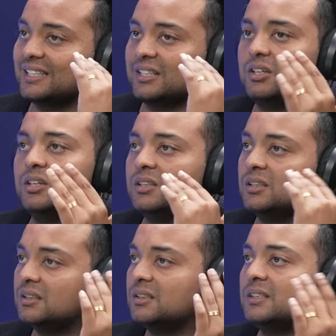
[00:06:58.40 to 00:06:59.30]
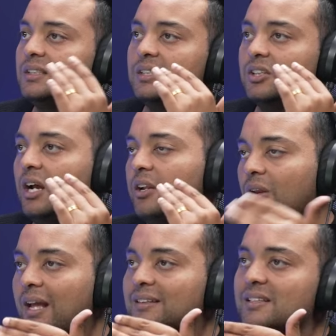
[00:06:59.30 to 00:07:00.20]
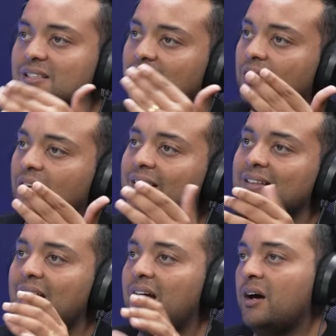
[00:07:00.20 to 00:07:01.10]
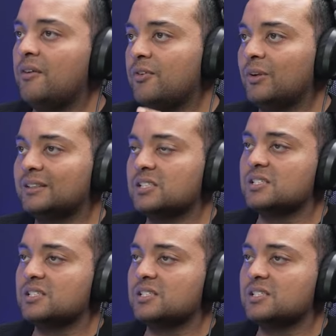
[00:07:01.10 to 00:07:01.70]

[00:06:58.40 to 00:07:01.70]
like, oh, you know, I don't like this and I don't like that. I feel like this